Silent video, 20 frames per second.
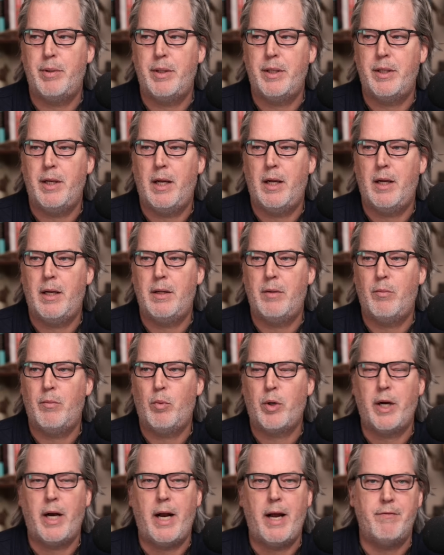But
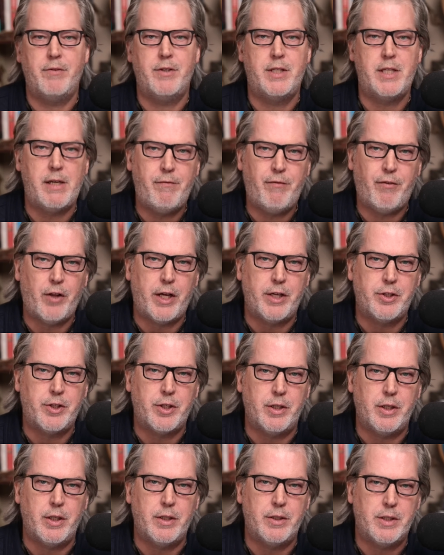we're going to have
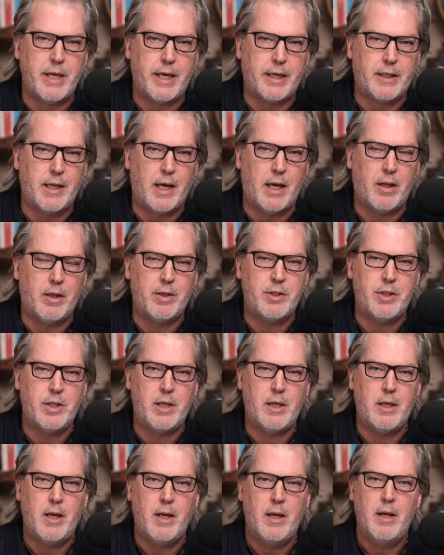deflation in
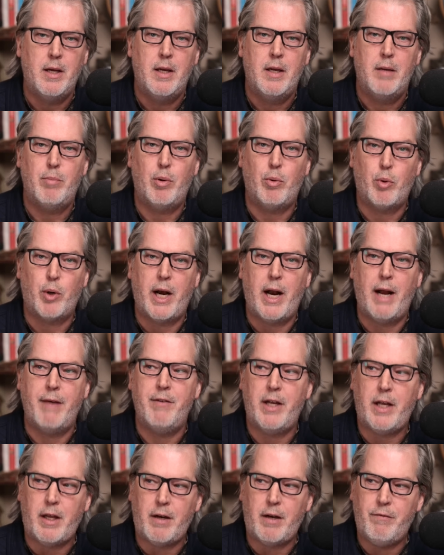technology, but we're going to
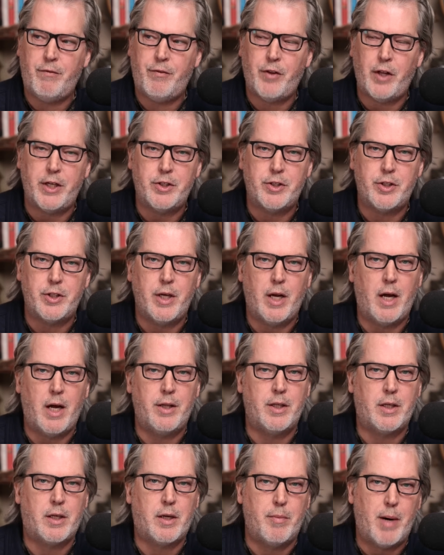have inflation
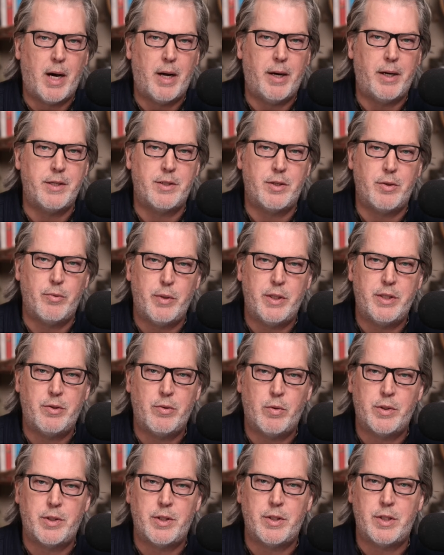on the commodities and
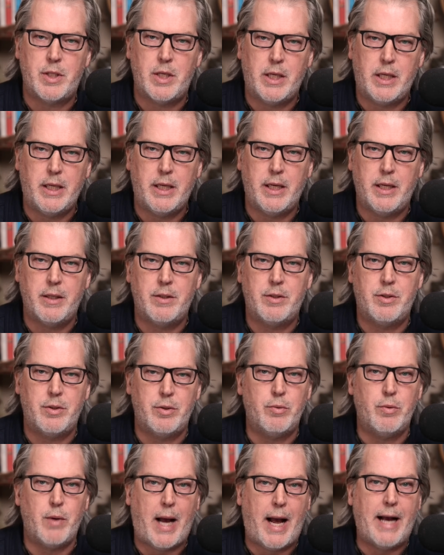resources needed
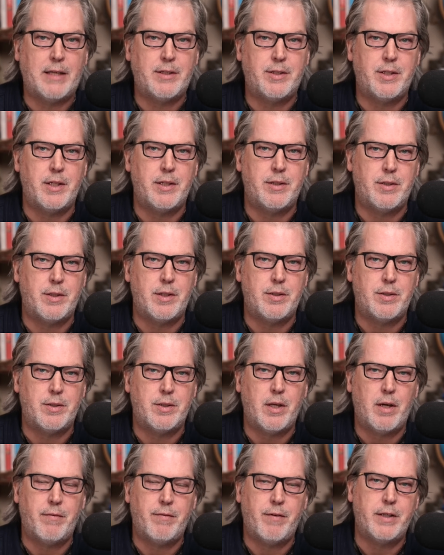to access this
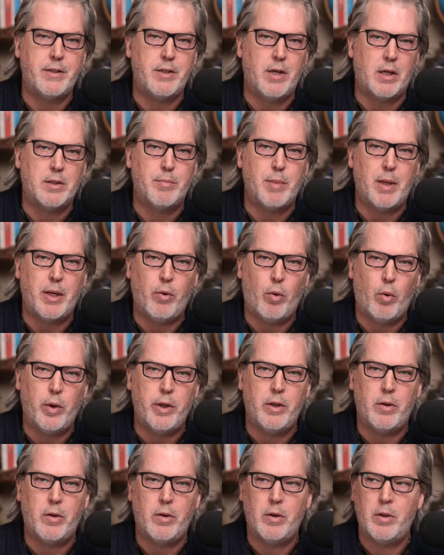stuff. I talked about
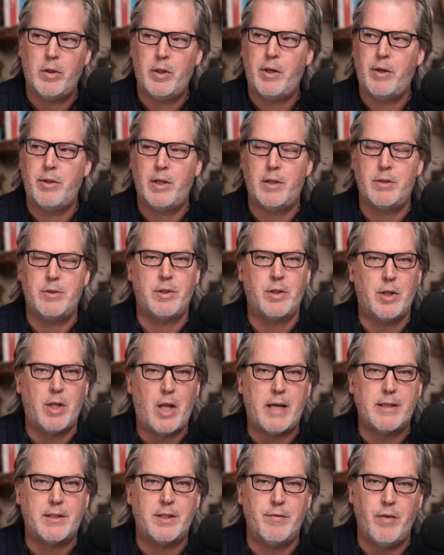oil earlier. There's
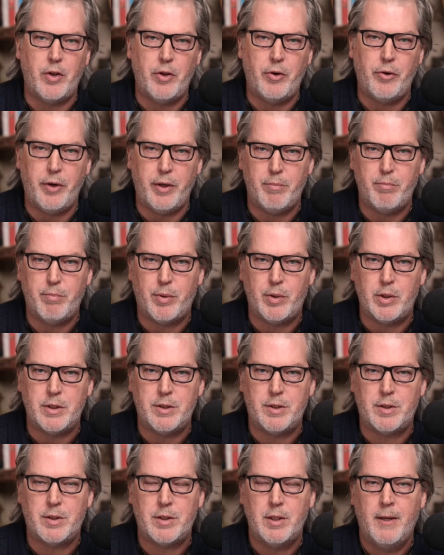lots of other
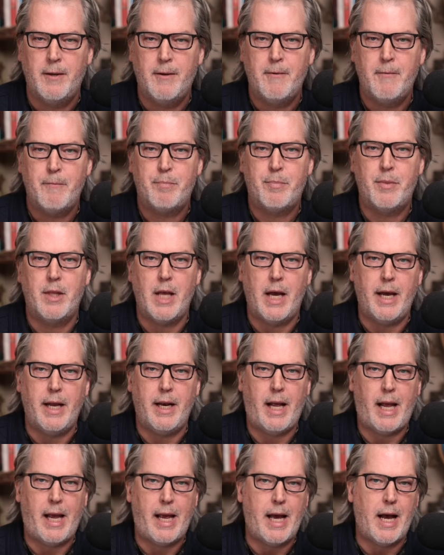inputs
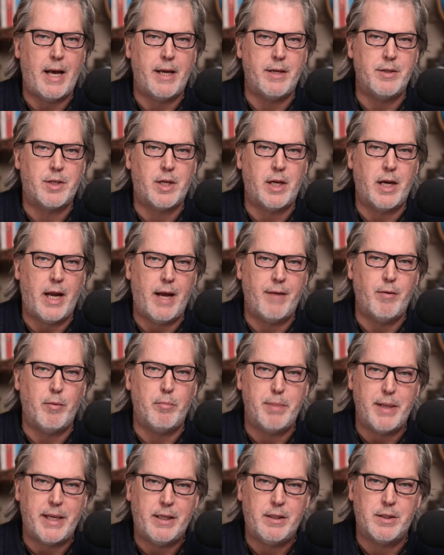that AI is going to have a
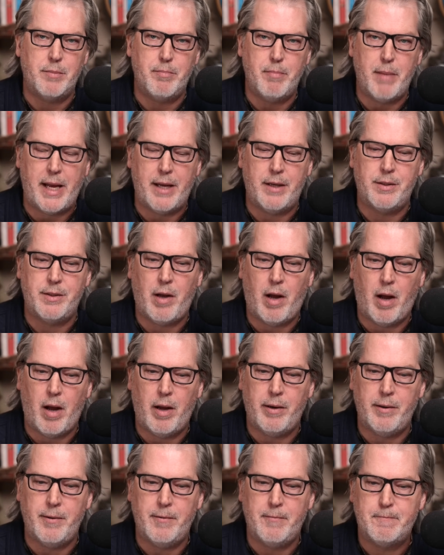big demand
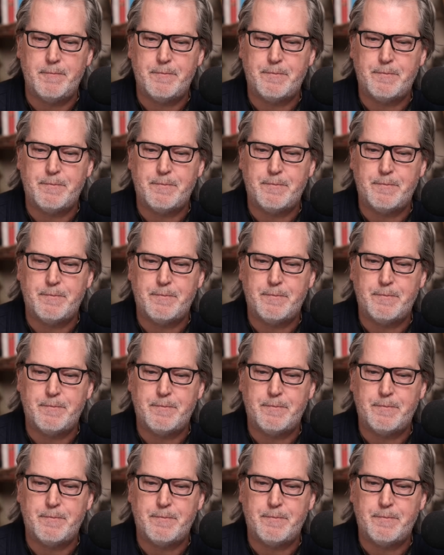on.